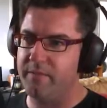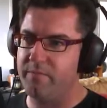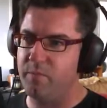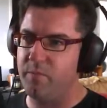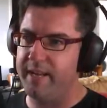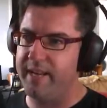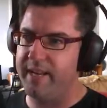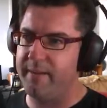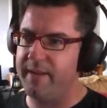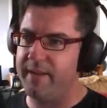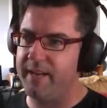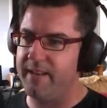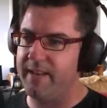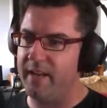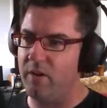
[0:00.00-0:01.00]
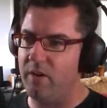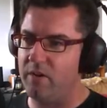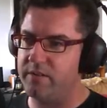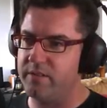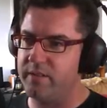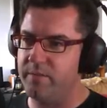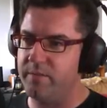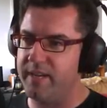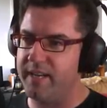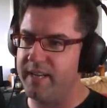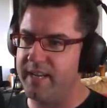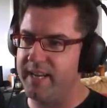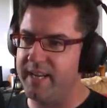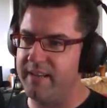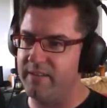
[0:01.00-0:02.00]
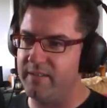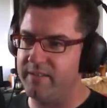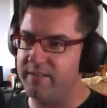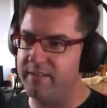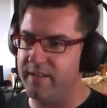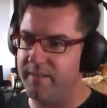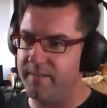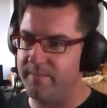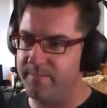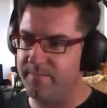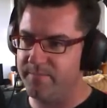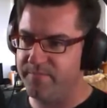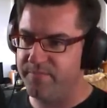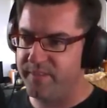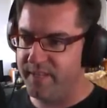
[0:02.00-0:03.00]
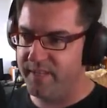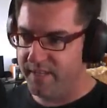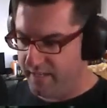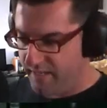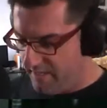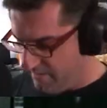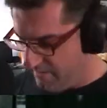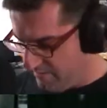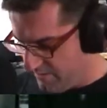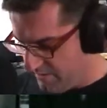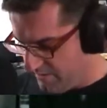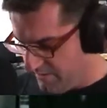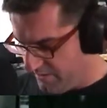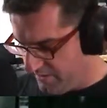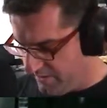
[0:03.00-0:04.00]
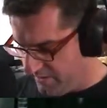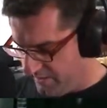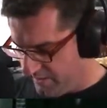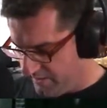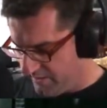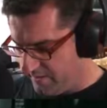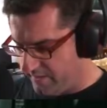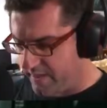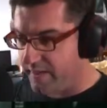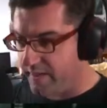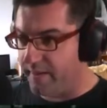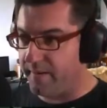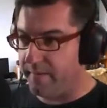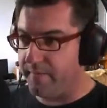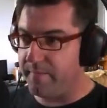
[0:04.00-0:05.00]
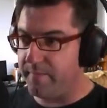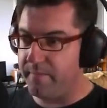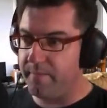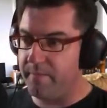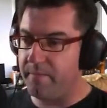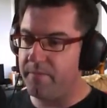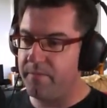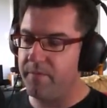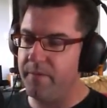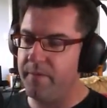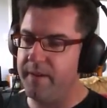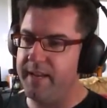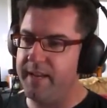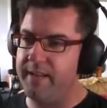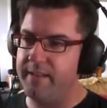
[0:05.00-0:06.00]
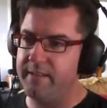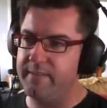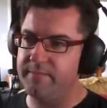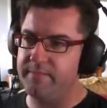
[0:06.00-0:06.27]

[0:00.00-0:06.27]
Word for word: we keep getting there locked and we're going to get killed. So what I'll do is I'll go through here,